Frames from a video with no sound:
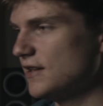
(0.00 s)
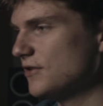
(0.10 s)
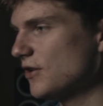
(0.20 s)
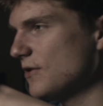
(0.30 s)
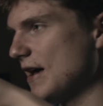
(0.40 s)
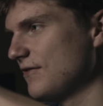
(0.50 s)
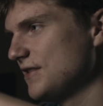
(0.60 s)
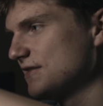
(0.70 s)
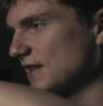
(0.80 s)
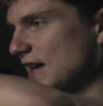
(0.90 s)
You have
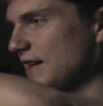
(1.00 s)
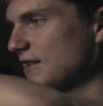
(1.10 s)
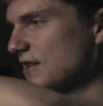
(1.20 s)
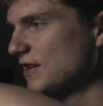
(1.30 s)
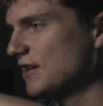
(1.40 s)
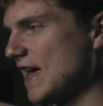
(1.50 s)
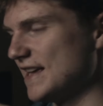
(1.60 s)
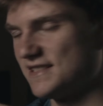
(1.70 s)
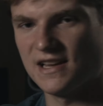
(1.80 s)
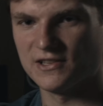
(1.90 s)
this like
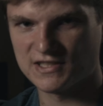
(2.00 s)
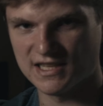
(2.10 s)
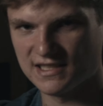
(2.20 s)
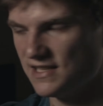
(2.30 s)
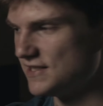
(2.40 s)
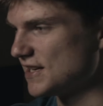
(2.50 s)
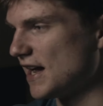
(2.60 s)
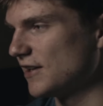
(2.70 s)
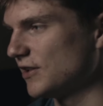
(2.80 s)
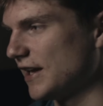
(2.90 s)
SL60
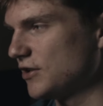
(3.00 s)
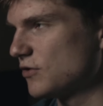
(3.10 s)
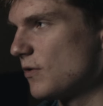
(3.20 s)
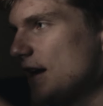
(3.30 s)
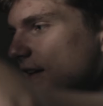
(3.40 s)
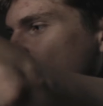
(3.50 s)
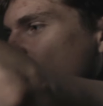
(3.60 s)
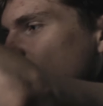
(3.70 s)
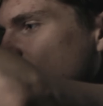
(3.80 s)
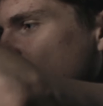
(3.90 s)
style like crank
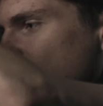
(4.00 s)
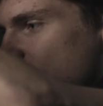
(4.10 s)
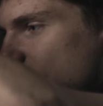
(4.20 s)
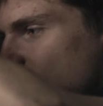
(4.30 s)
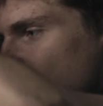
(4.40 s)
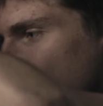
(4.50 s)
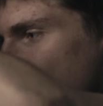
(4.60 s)
knob right here,